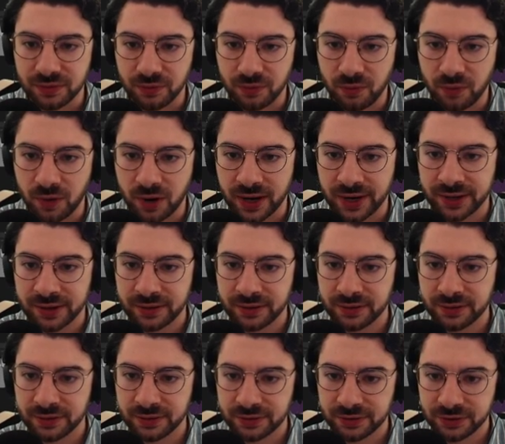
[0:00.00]
one,
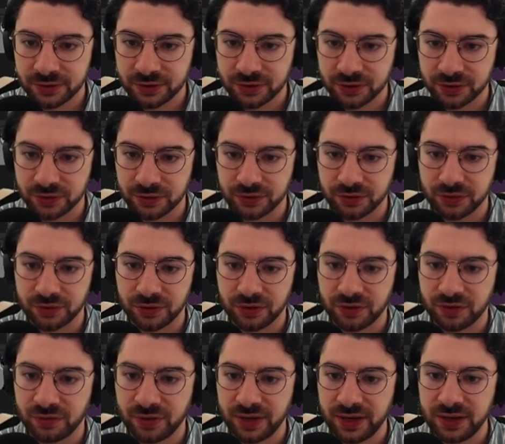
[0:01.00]
two,
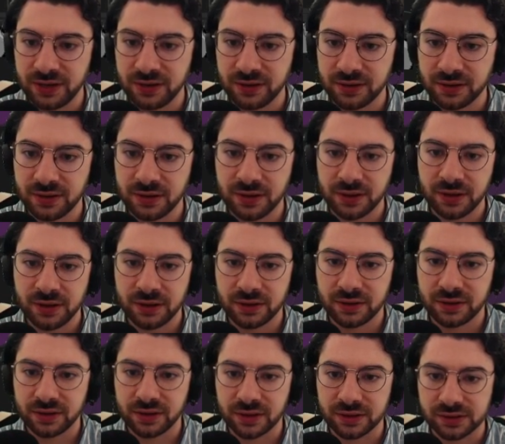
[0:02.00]
three.
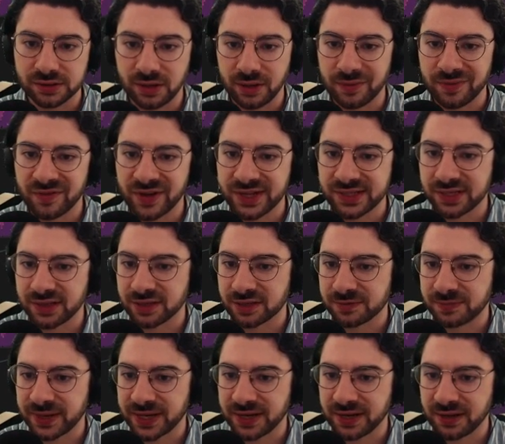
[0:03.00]
The top face and the
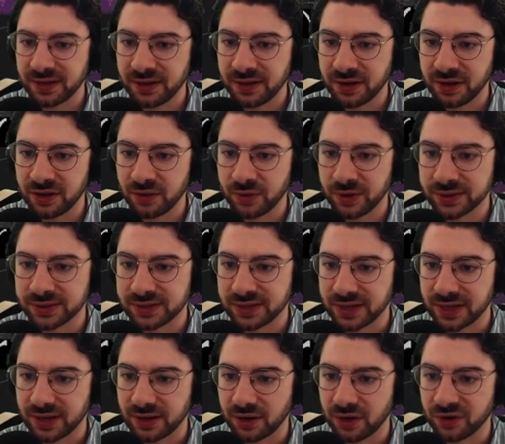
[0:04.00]
specular are the ones that
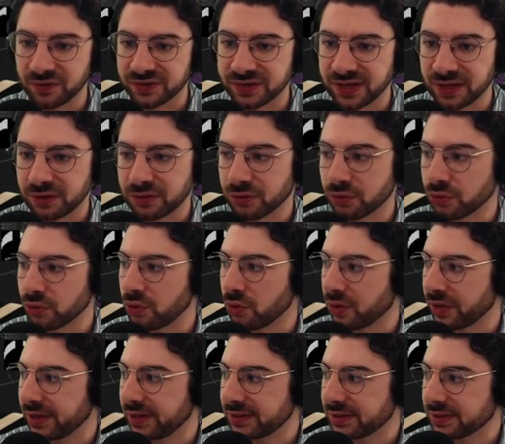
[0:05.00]
get offset through
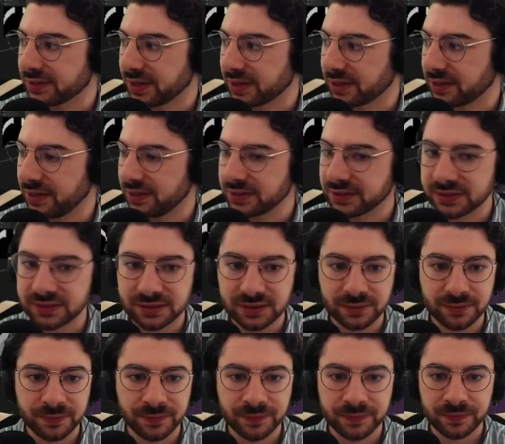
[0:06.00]
noise like this.
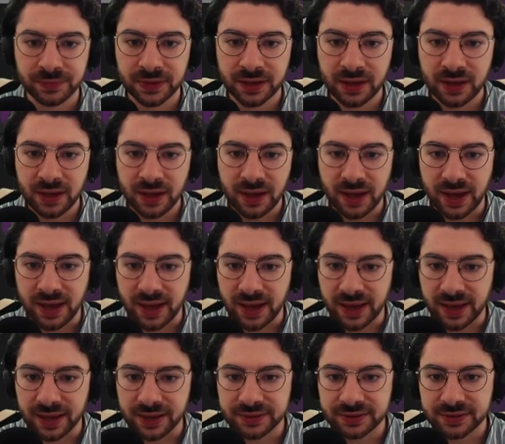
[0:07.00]

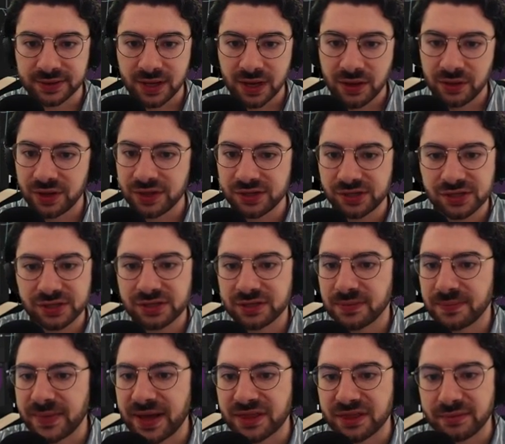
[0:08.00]
And there's just
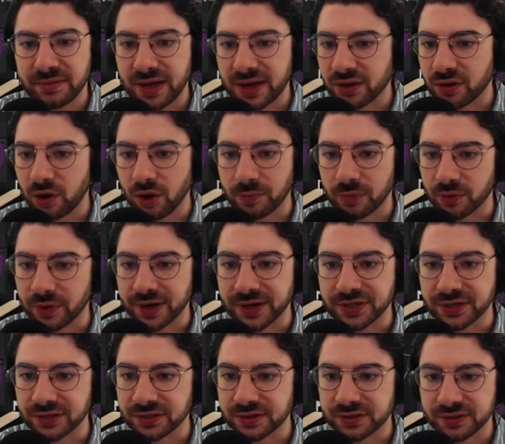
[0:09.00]
some mathematical
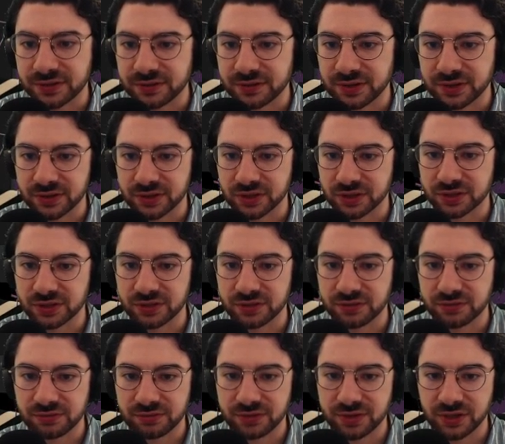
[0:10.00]
operations that just,
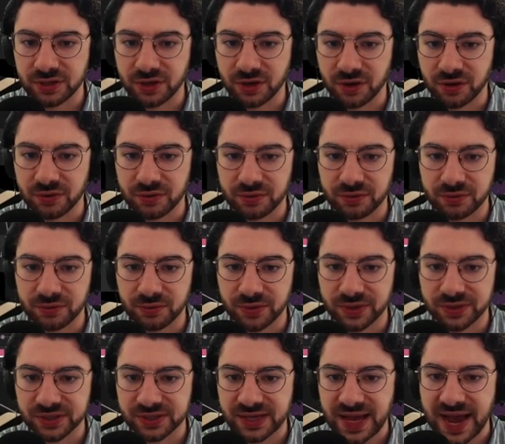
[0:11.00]
you know, we're
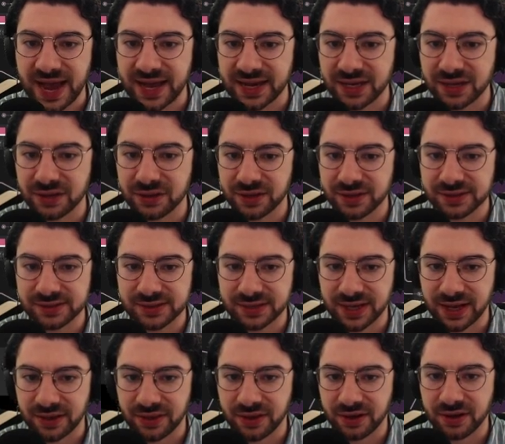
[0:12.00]
just adding things
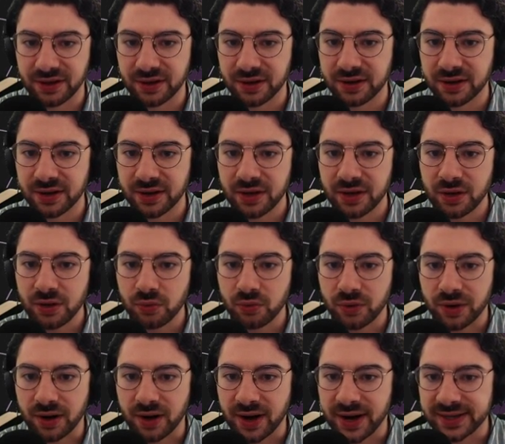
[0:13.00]
together.
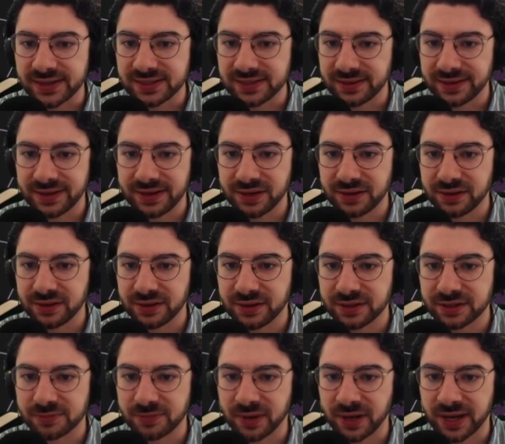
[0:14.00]
We're isolating
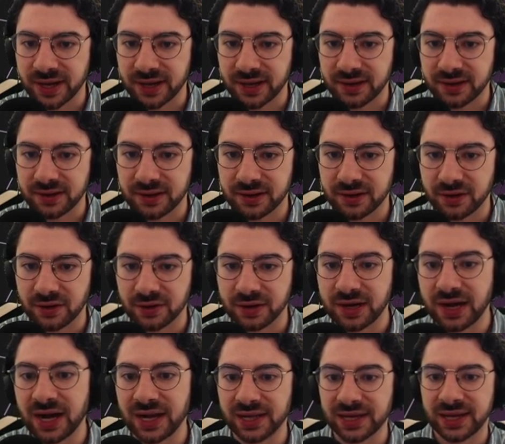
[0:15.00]
things by, you know,
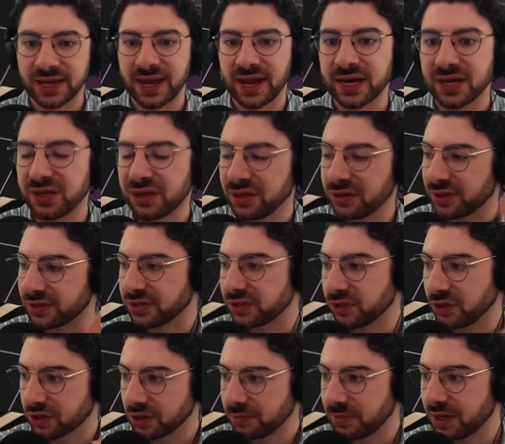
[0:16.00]
culling anything that's
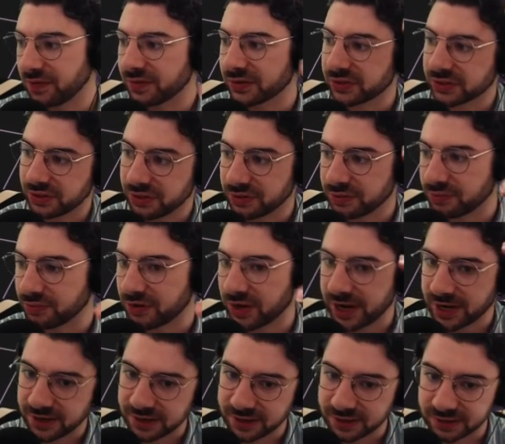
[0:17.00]
not above a certain
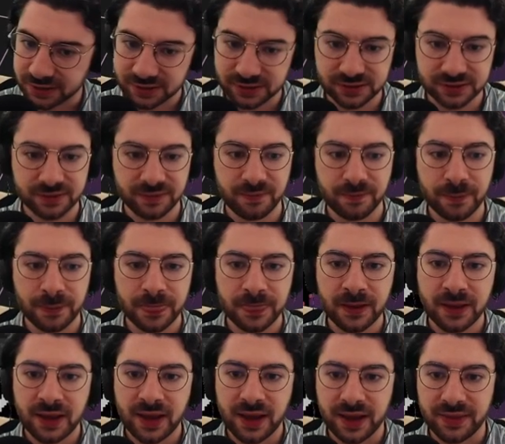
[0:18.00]
brightness.
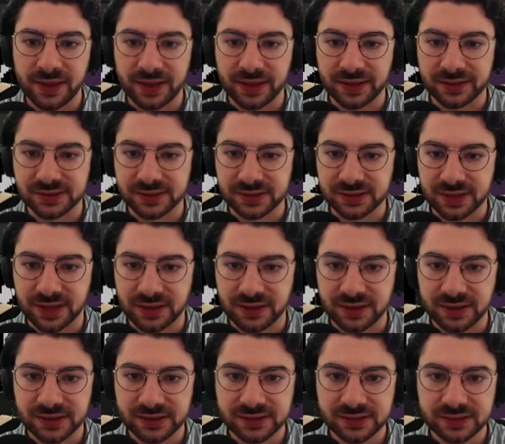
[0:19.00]
And that lets us get
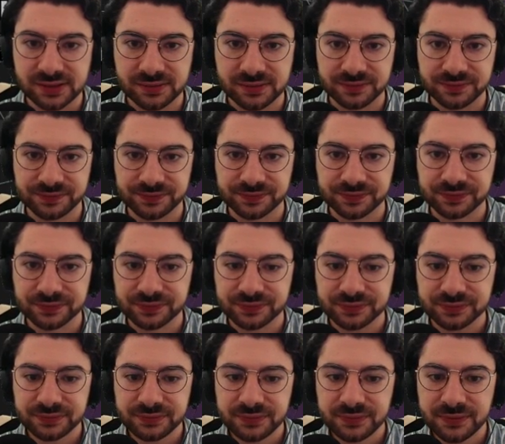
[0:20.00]
this.
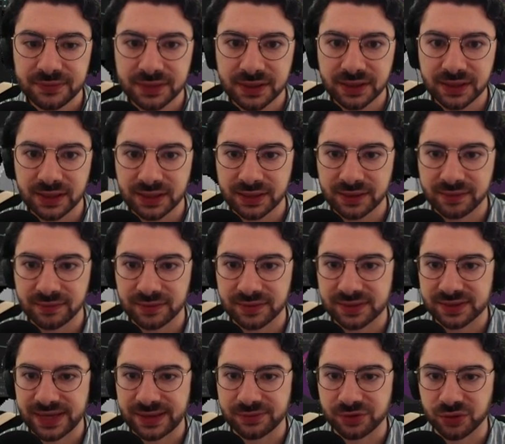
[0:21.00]
Um,
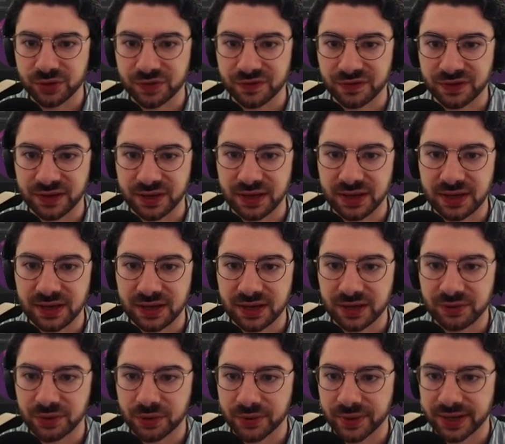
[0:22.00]
same sort of thing
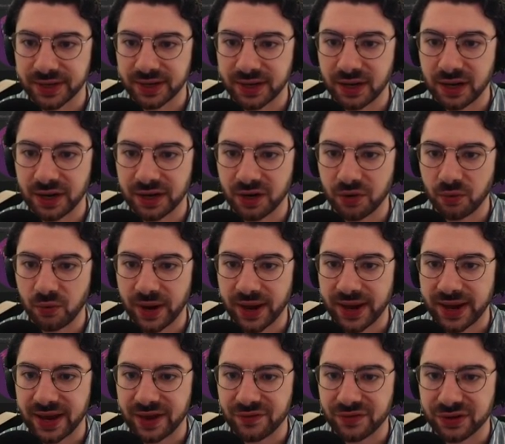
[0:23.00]
here where we're cutting
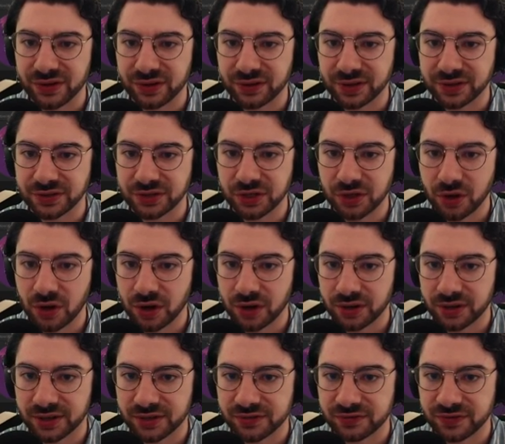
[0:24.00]
away everything that's
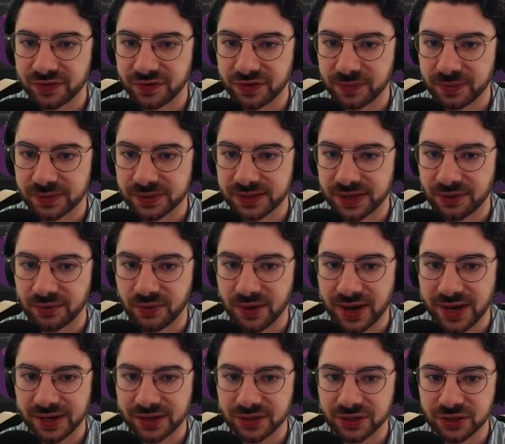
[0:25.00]
not this fifty percent
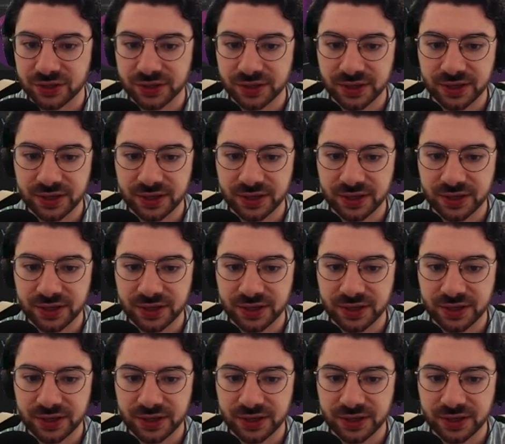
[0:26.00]
range.